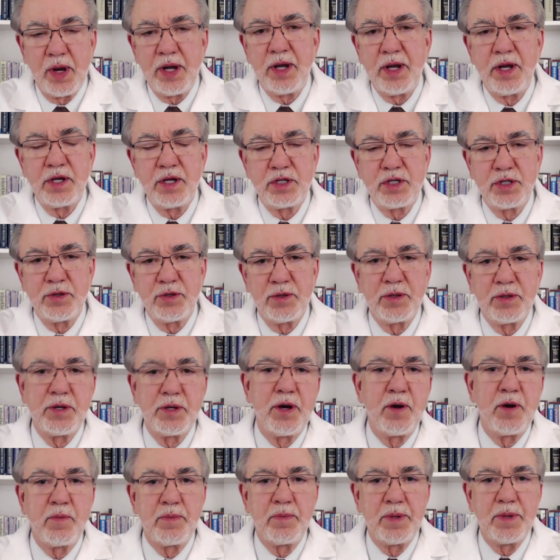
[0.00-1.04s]
radiation
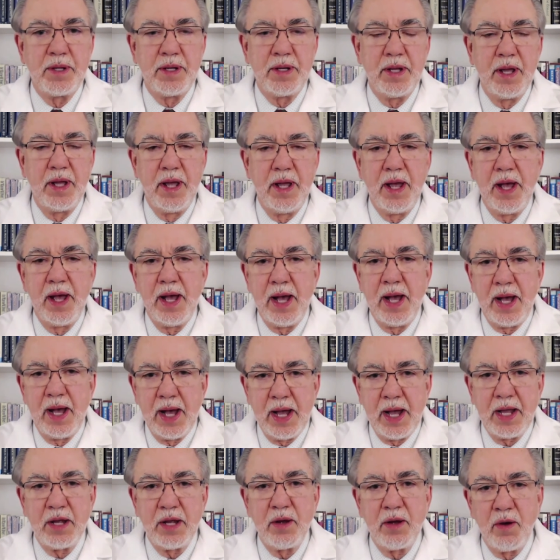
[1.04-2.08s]
therapy,
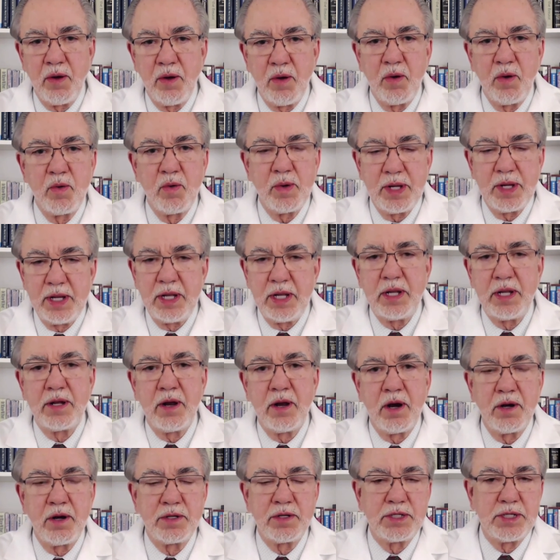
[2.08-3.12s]

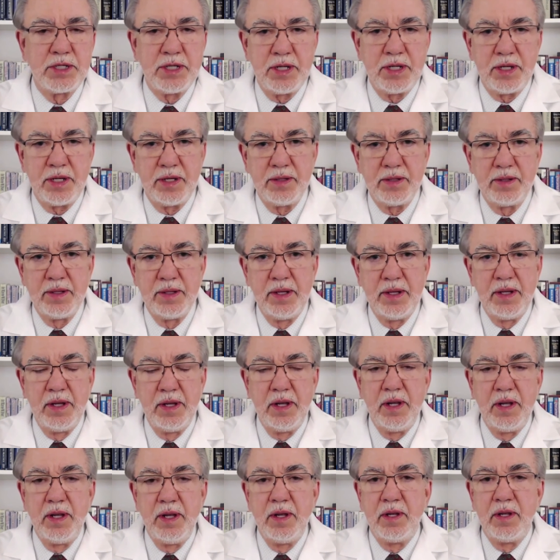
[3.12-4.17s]
IOERT.
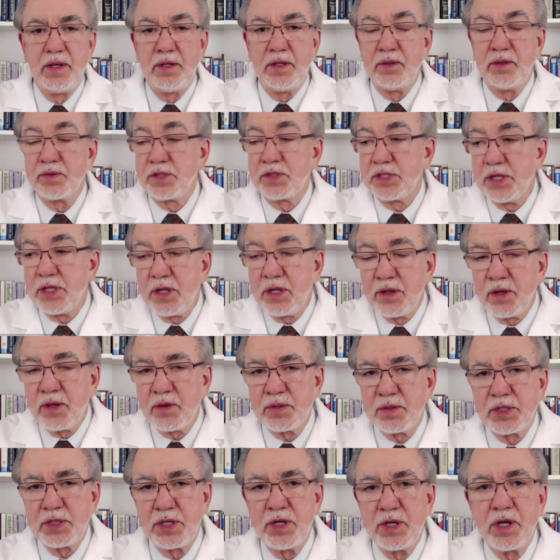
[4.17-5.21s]
You'll see
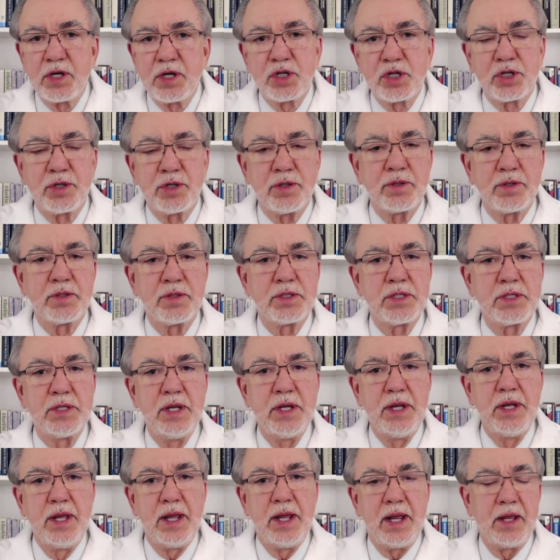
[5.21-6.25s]
those
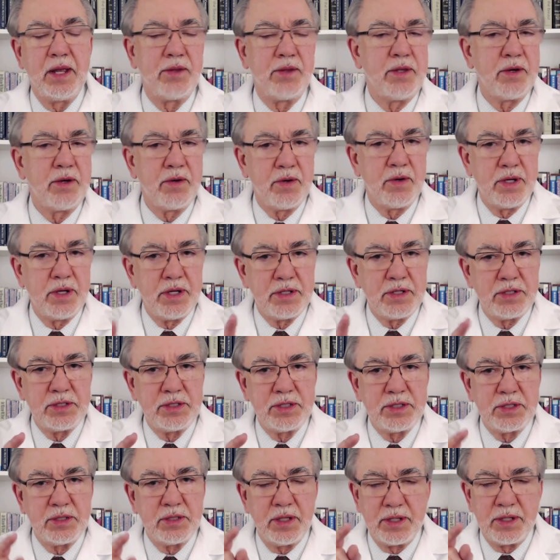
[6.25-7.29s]
initials, and there
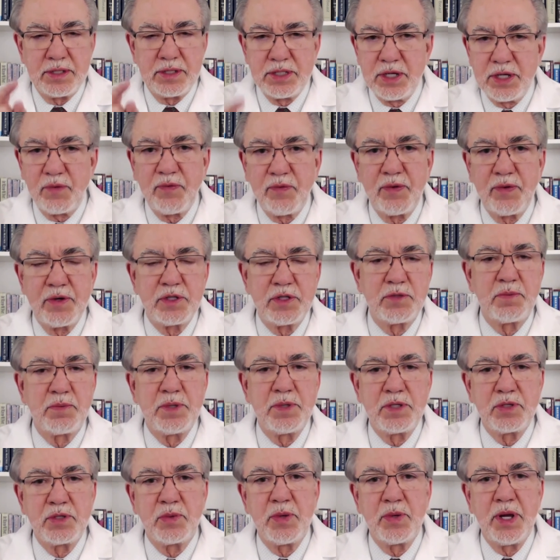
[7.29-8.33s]
is a difference
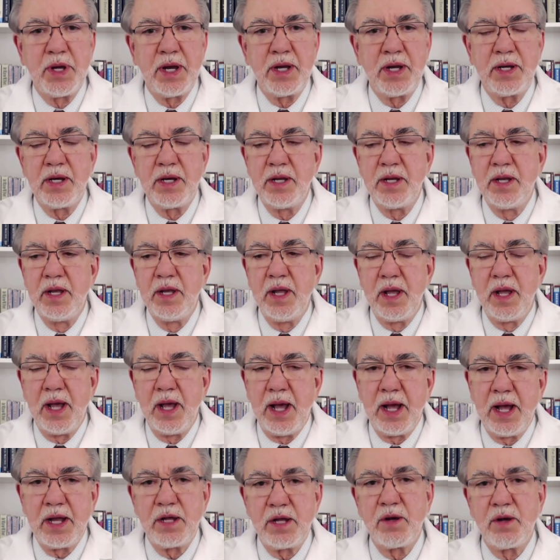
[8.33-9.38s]
between
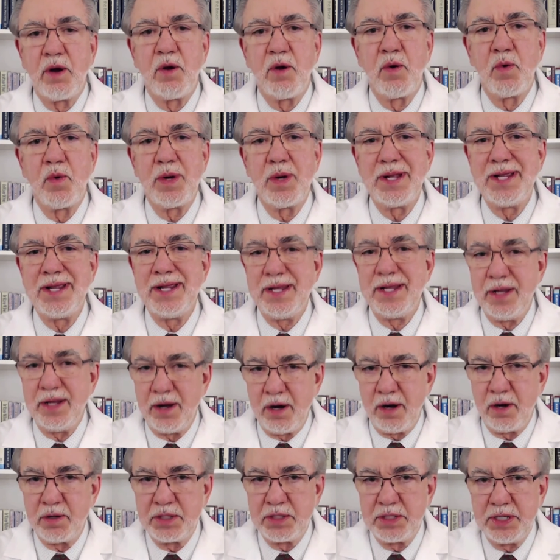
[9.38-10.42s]

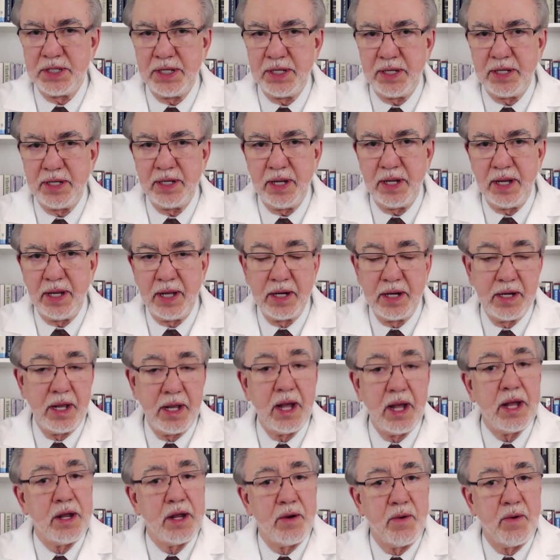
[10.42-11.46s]
IOERT
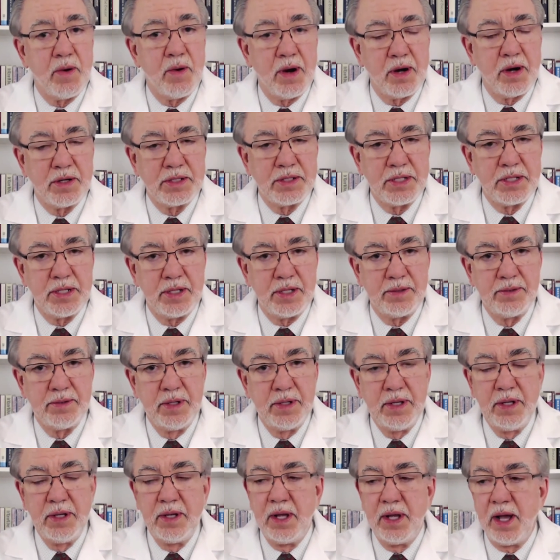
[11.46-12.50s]
and IORT,
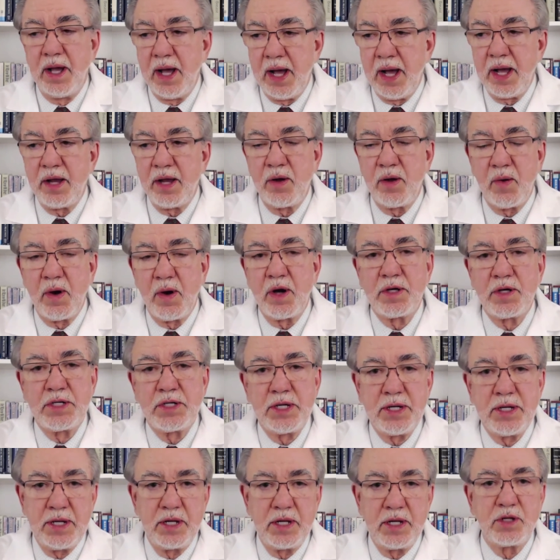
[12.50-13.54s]

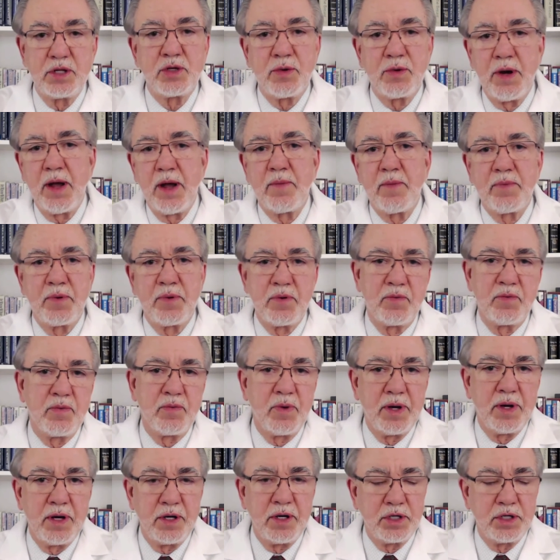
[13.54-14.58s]
IORT intraoperative
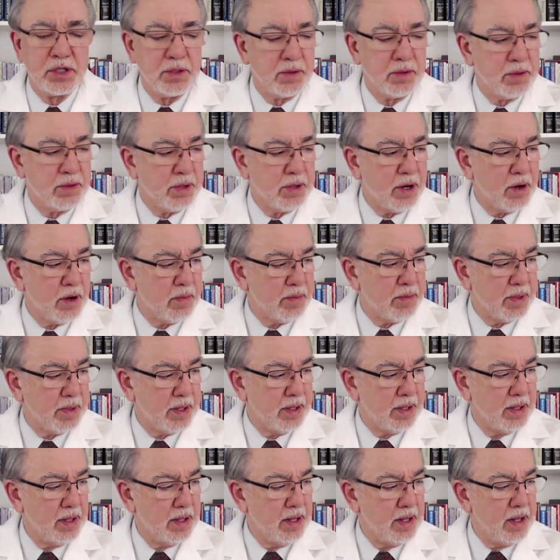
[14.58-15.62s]
radiation
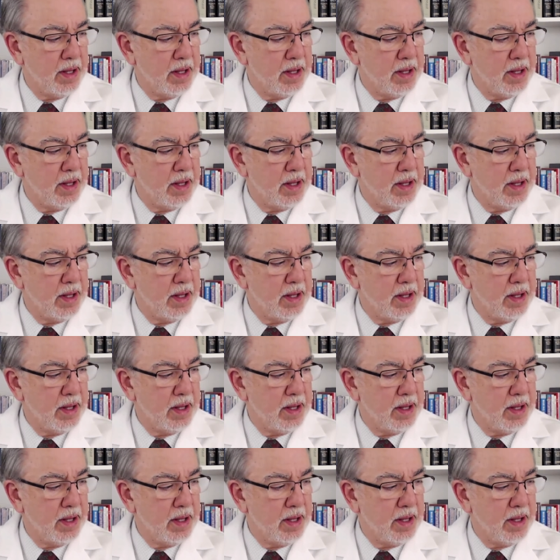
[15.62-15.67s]
therapy.